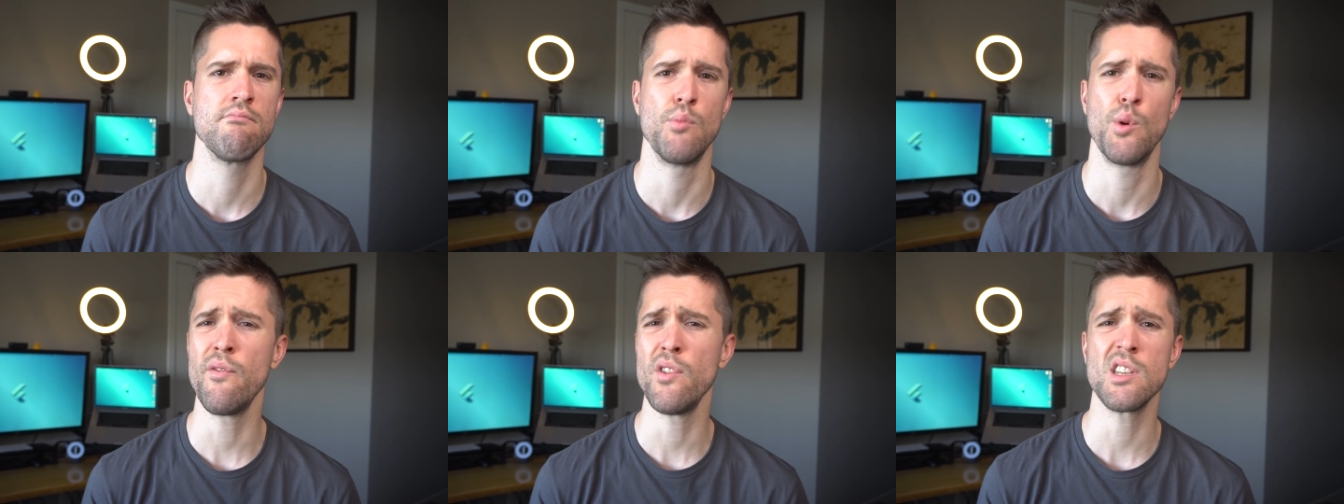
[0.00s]

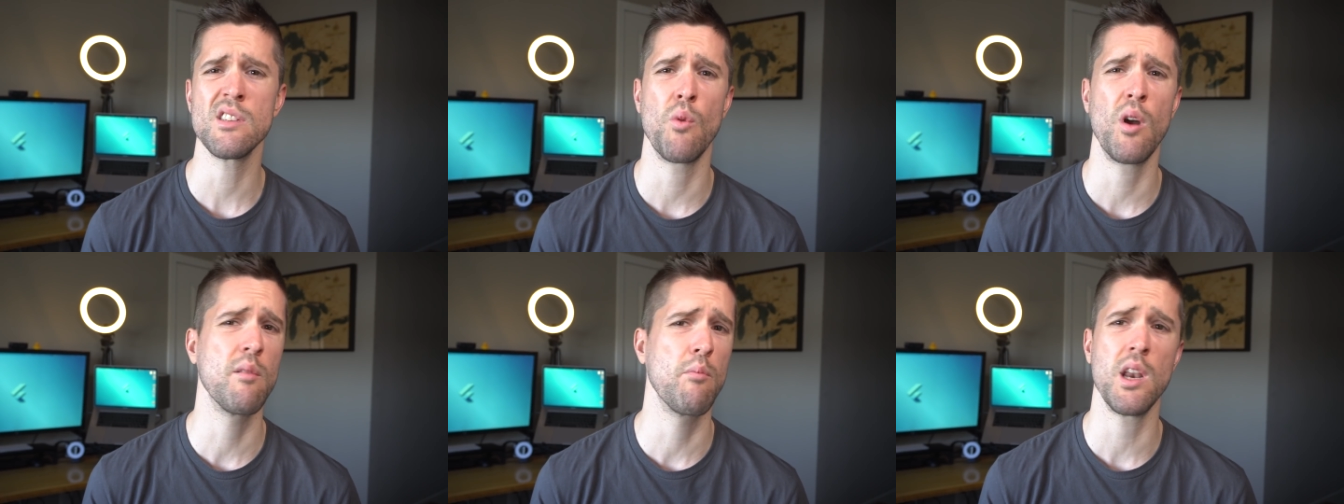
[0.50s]
What if you just
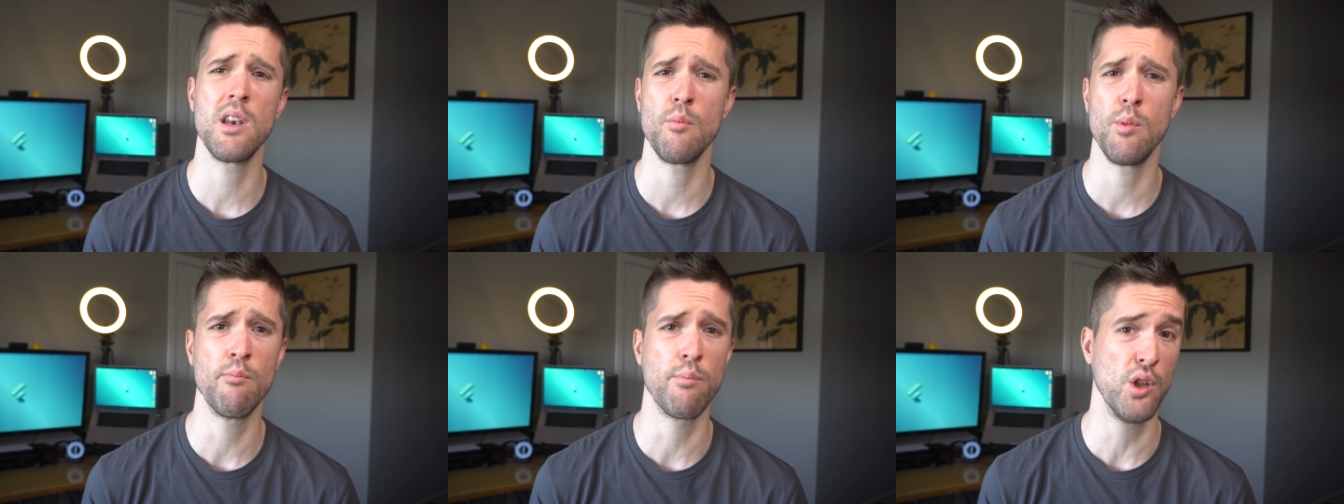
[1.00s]
want your button to
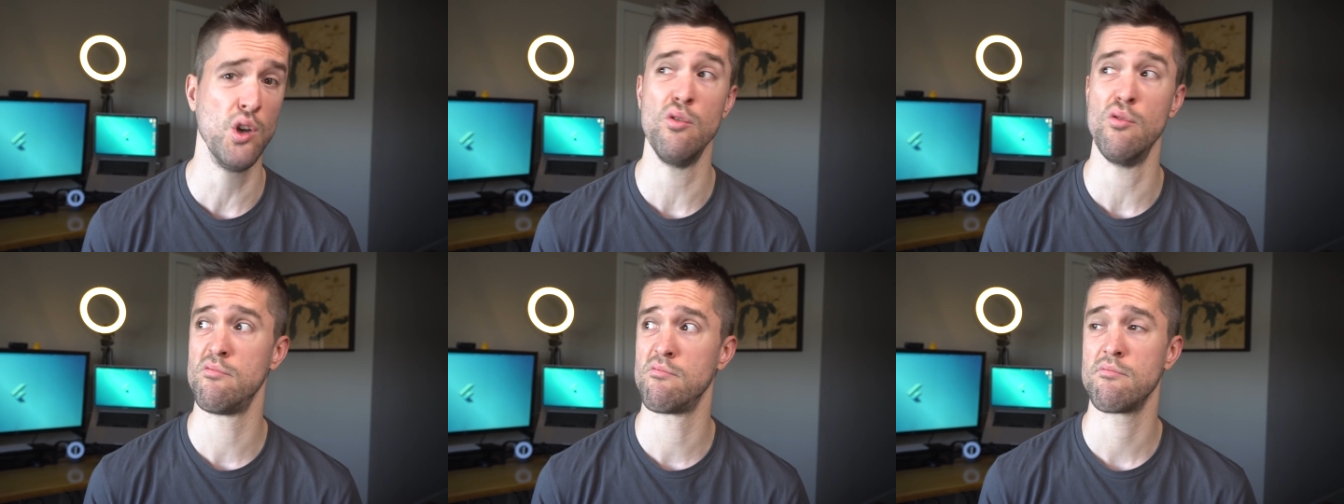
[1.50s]
be
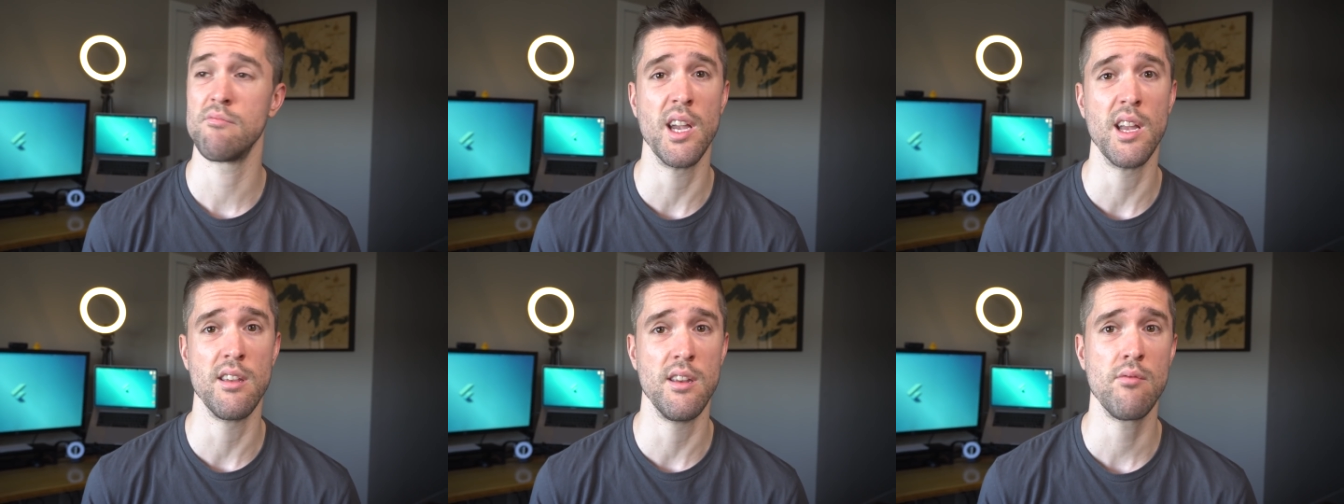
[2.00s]
blue
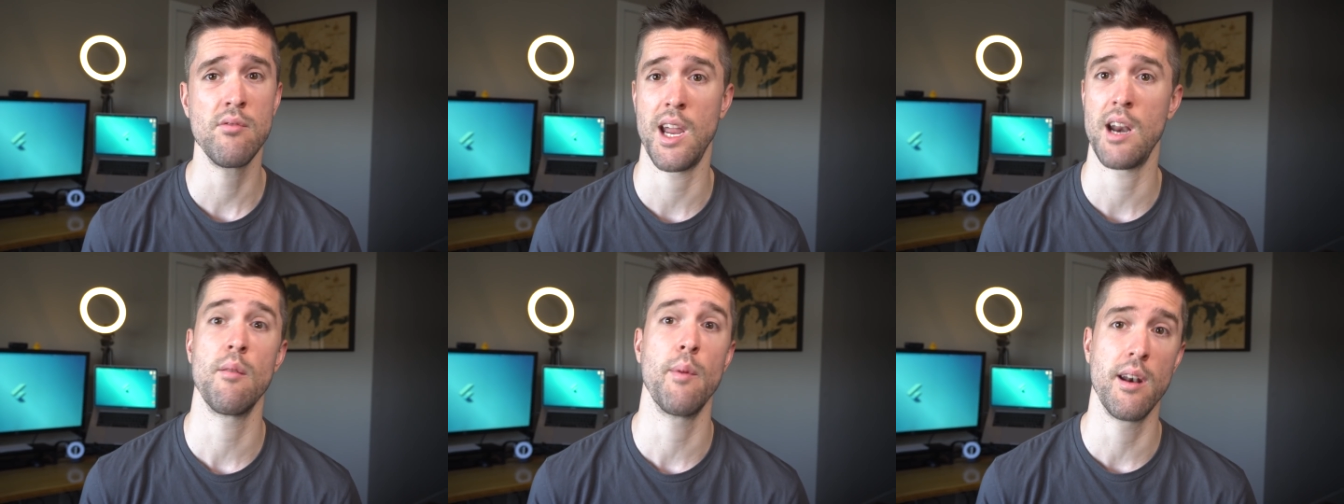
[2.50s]
and you don't
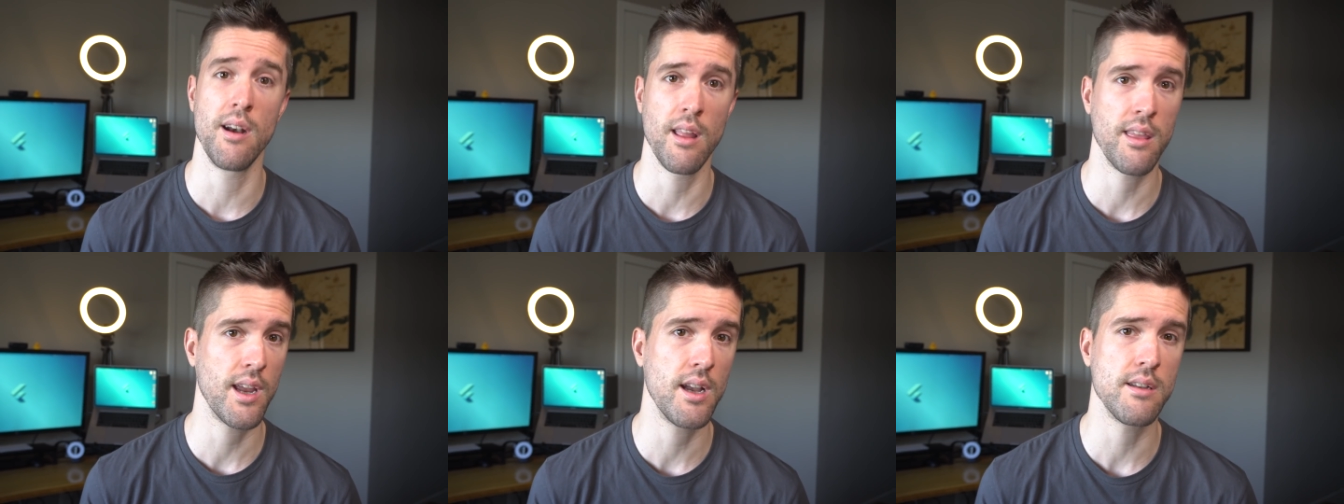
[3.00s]
care about
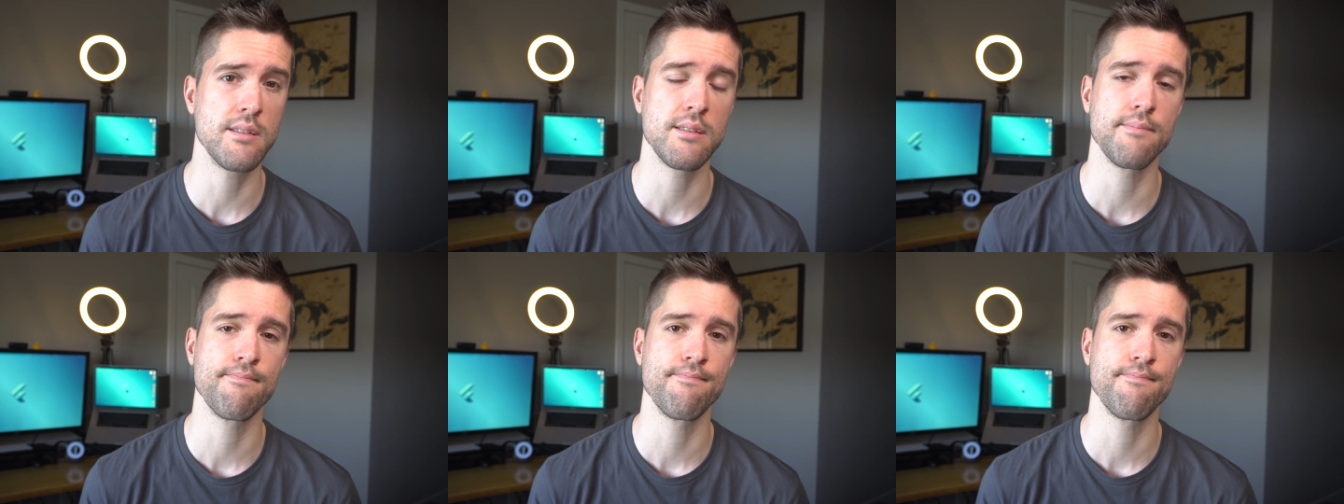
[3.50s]
anything else?